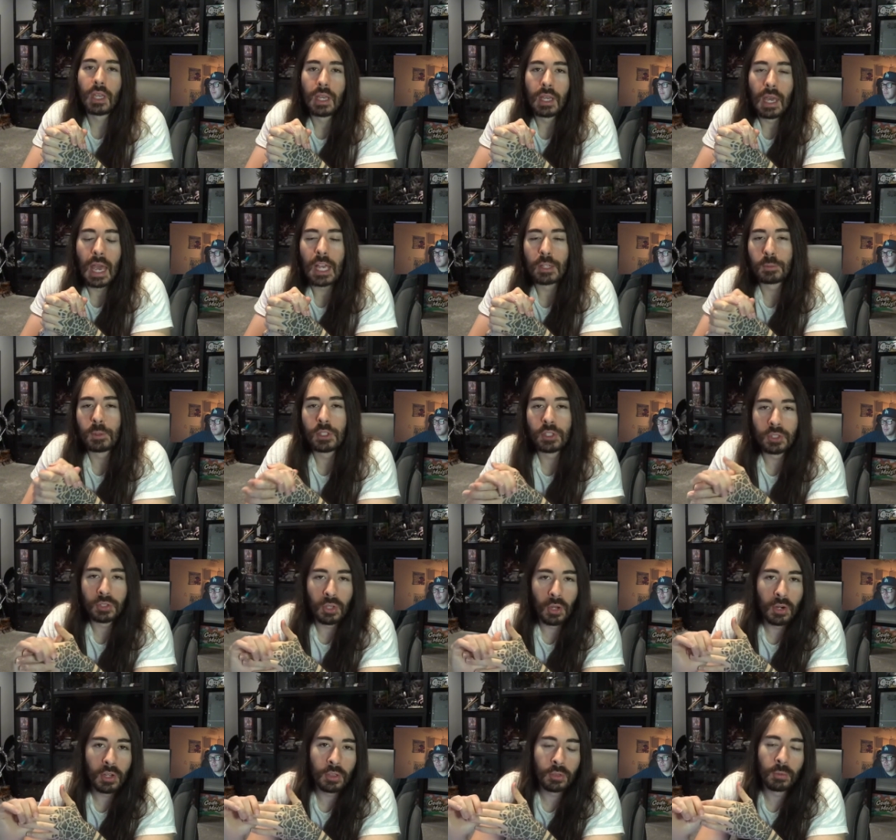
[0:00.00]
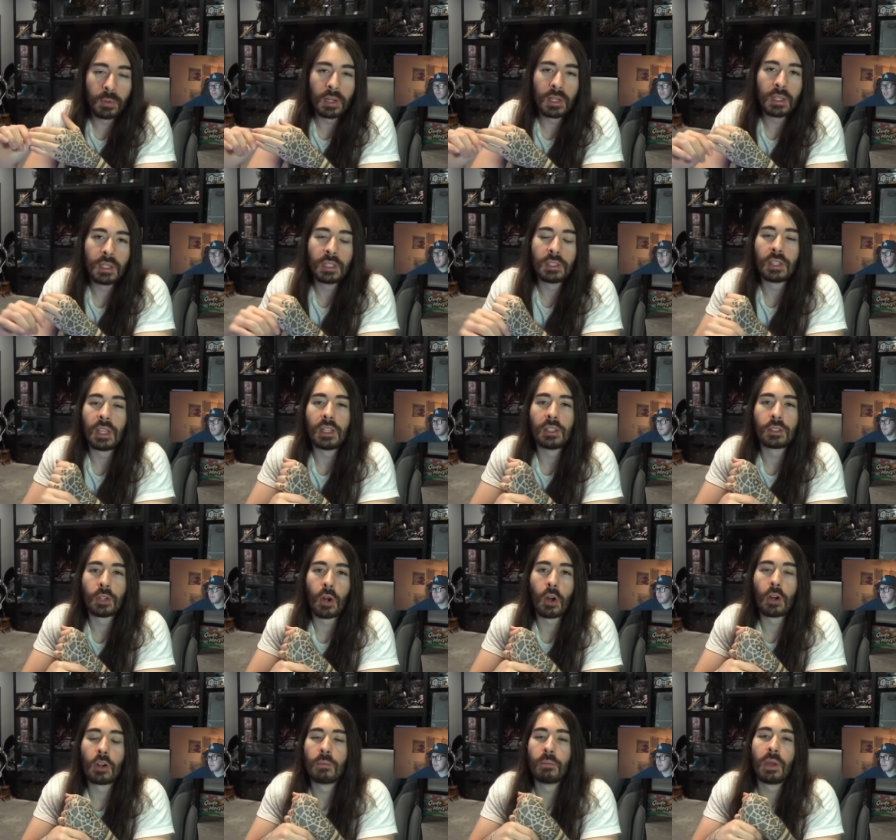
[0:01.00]
Expedition 33 is a
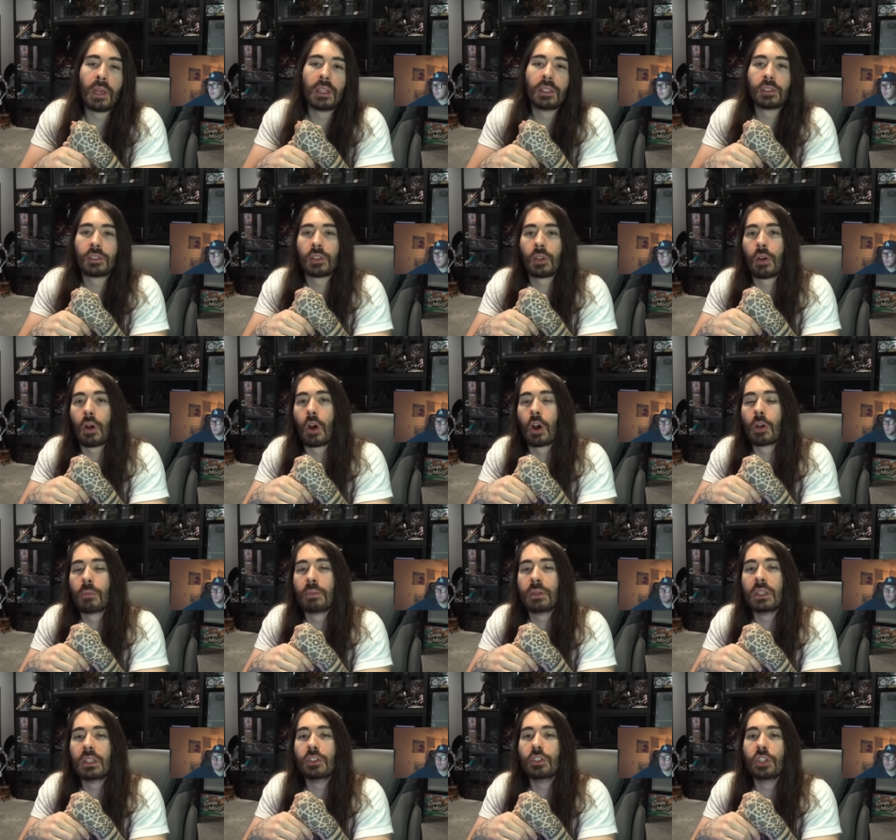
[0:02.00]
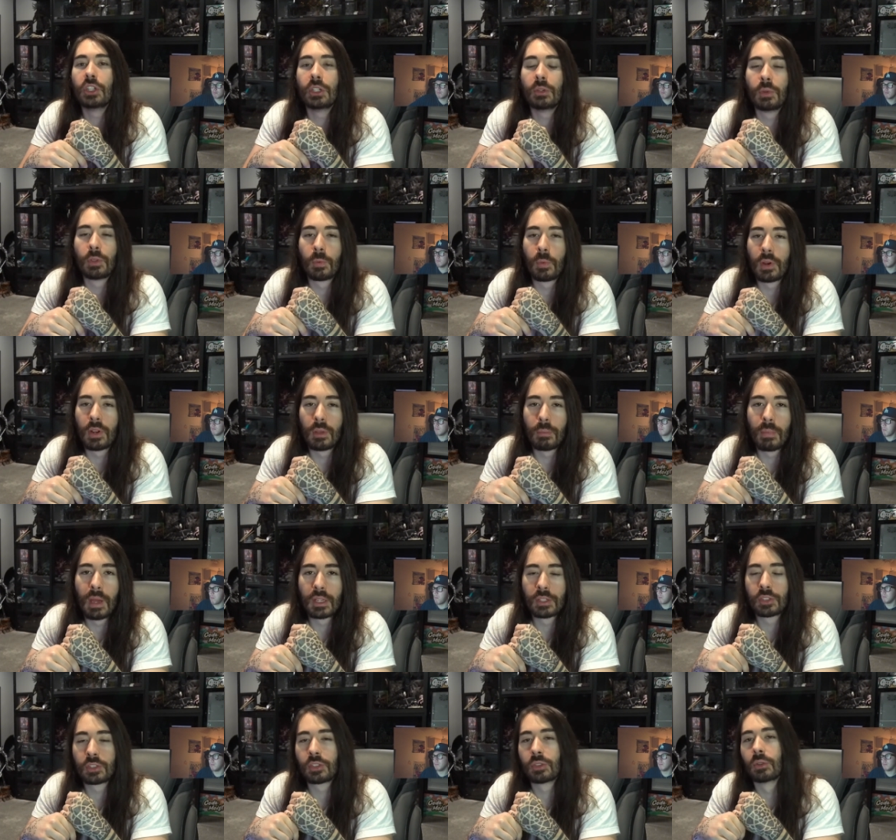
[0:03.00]
turn-based RPG with one of the
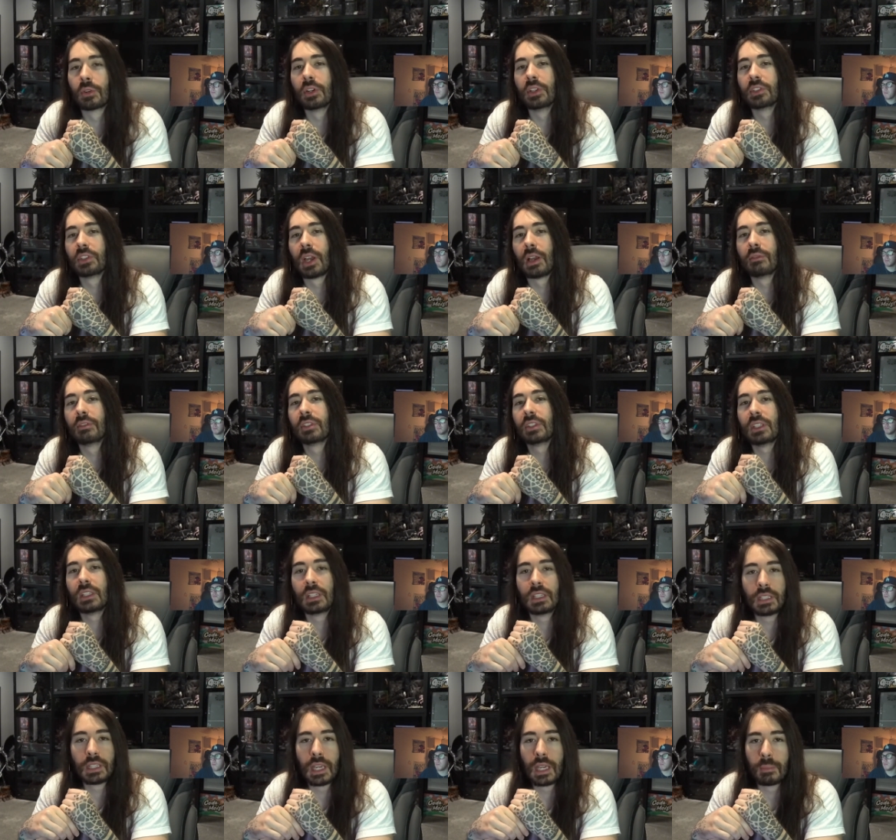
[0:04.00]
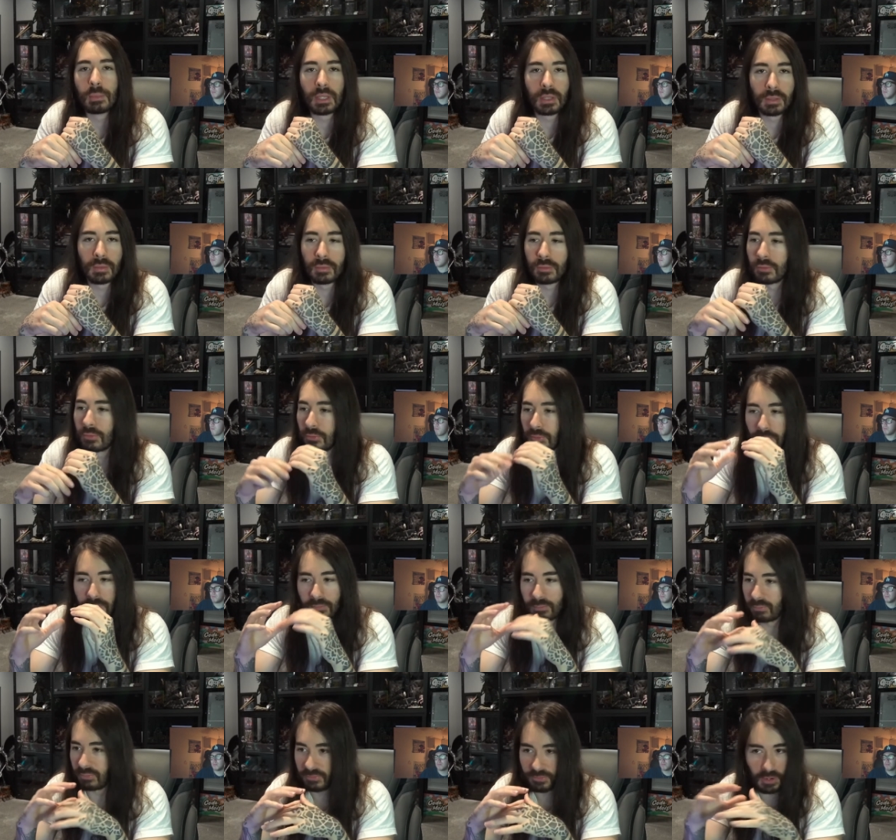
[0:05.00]
best stories I've seen in gaming,
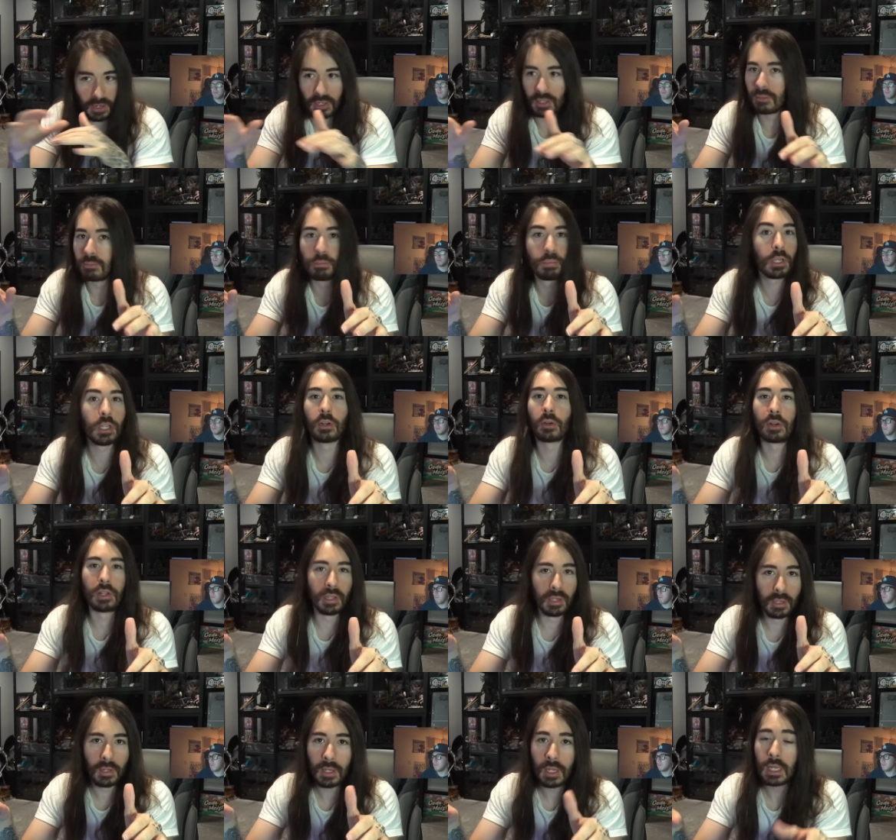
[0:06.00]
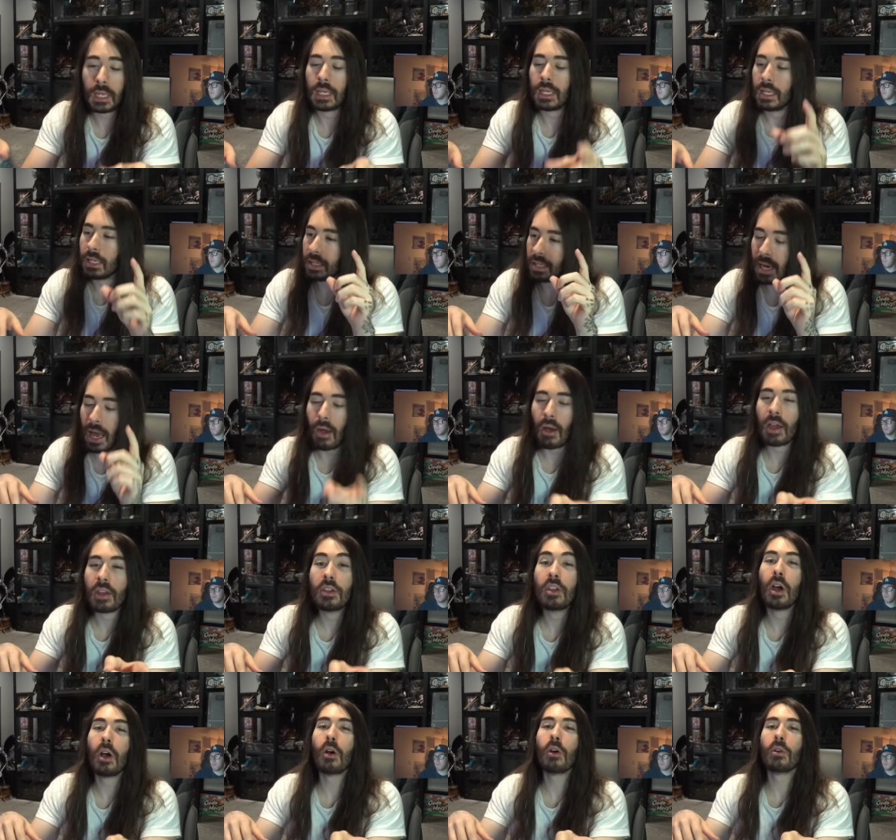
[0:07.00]
fucking period. Now, I
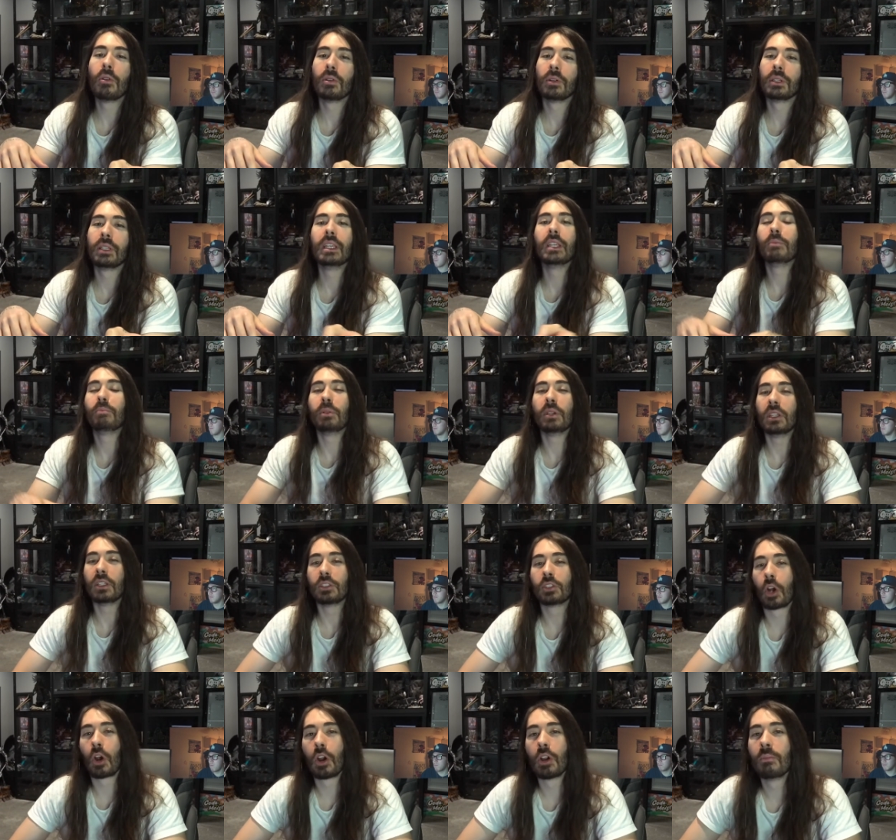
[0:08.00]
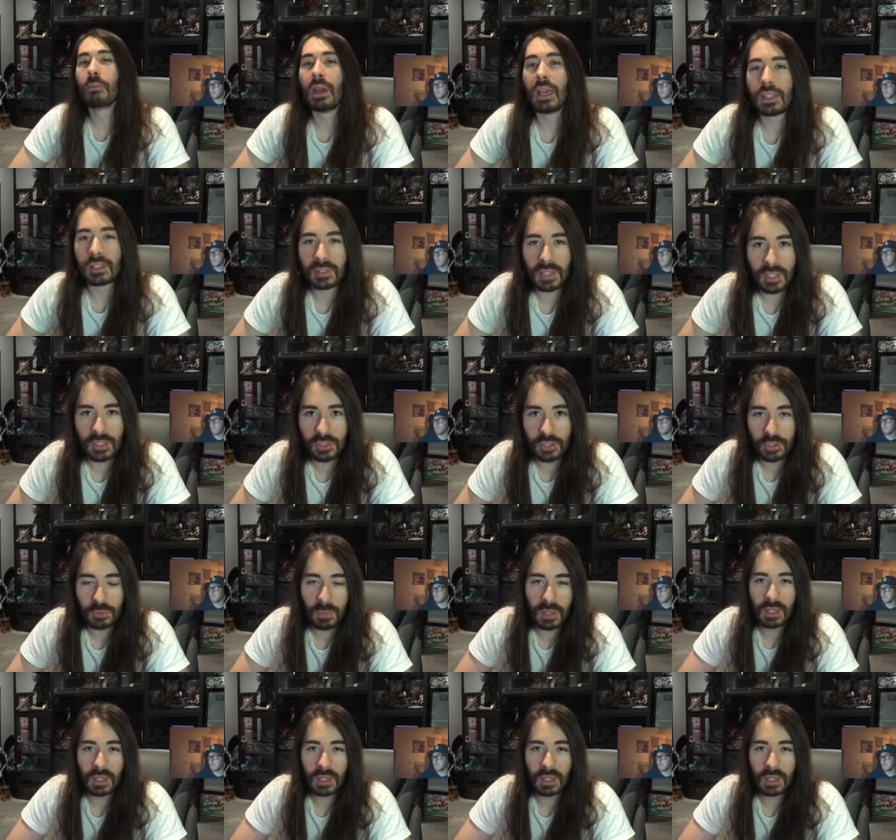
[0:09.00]
know it being turn-based has just made a